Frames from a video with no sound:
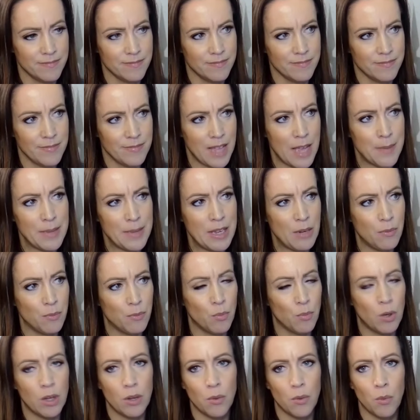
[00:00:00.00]
I mean,
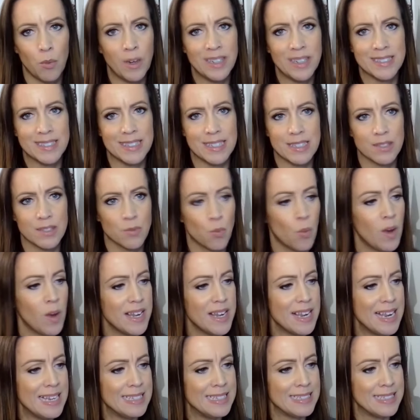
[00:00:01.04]
what is this? What
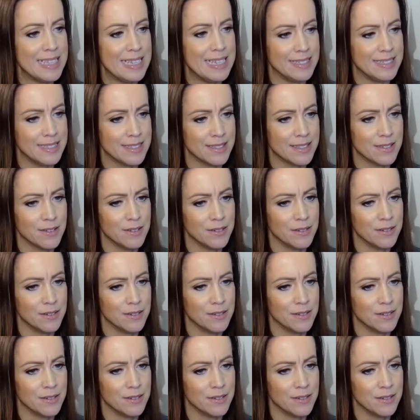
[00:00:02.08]
is this?